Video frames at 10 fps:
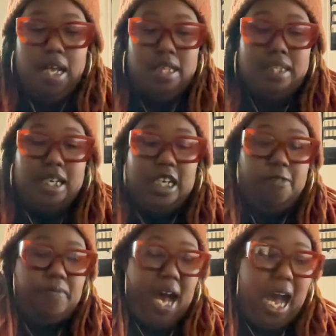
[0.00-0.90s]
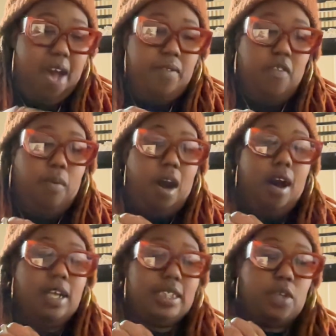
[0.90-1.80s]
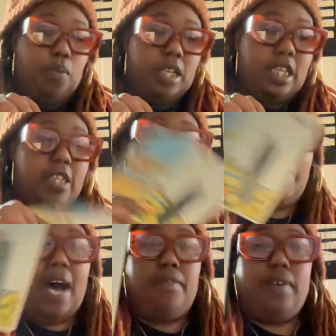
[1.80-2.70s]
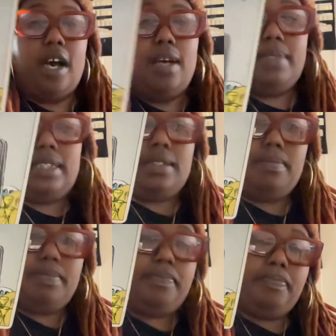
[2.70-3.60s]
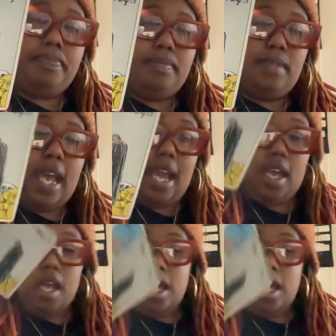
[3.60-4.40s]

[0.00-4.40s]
the 5 of Wands with the 5 of Cups. Okay.